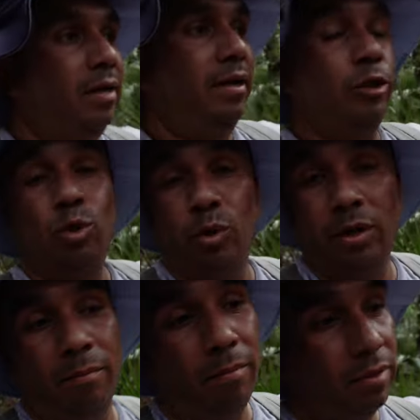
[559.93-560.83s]

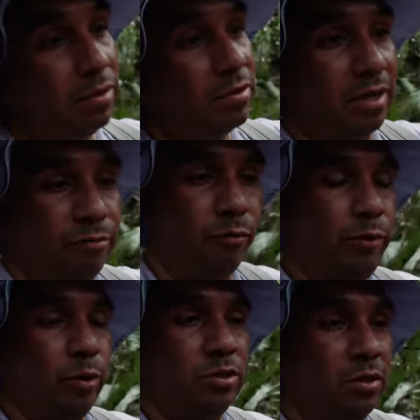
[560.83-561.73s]
enjoying several
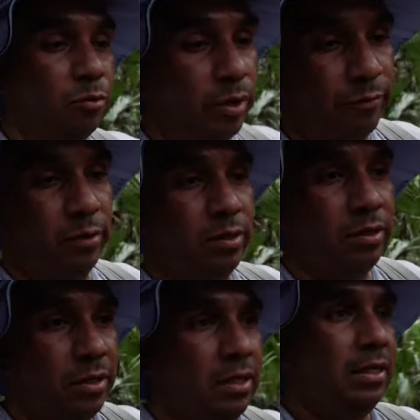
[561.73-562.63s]
views of the river,
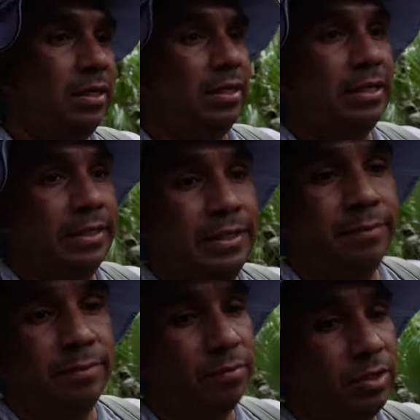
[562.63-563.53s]
uh,
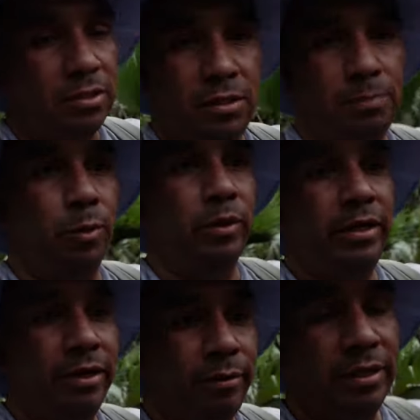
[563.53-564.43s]
just exploring
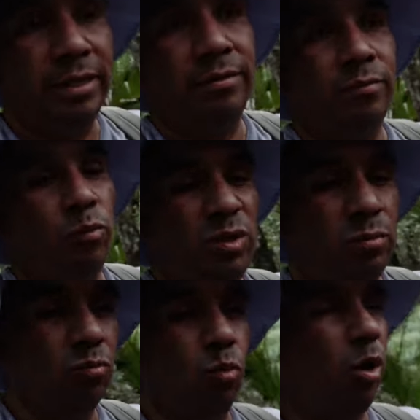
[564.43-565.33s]
the area. We
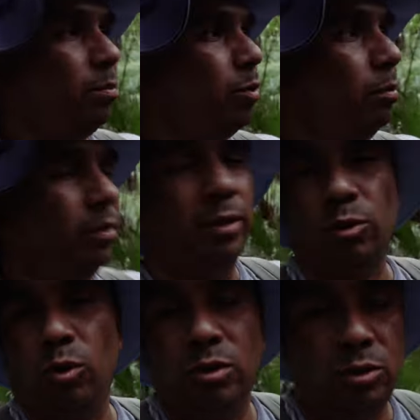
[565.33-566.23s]
walked probably a
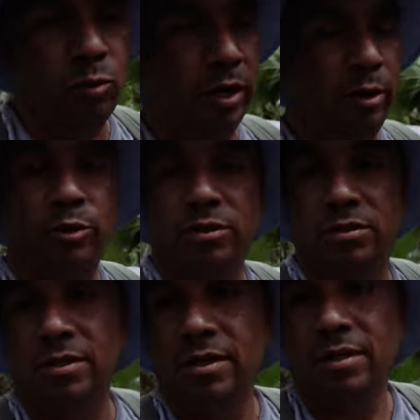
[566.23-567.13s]
total of two
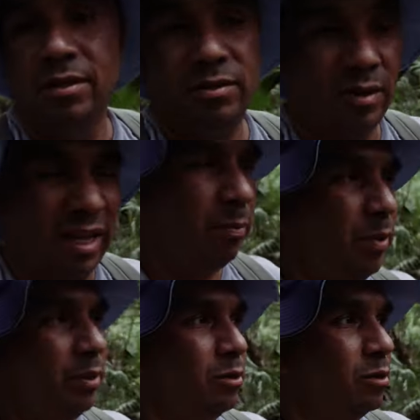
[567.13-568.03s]
hours, took a lot of
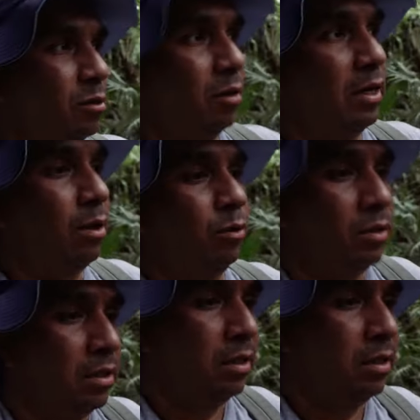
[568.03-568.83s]
pictures, hung out,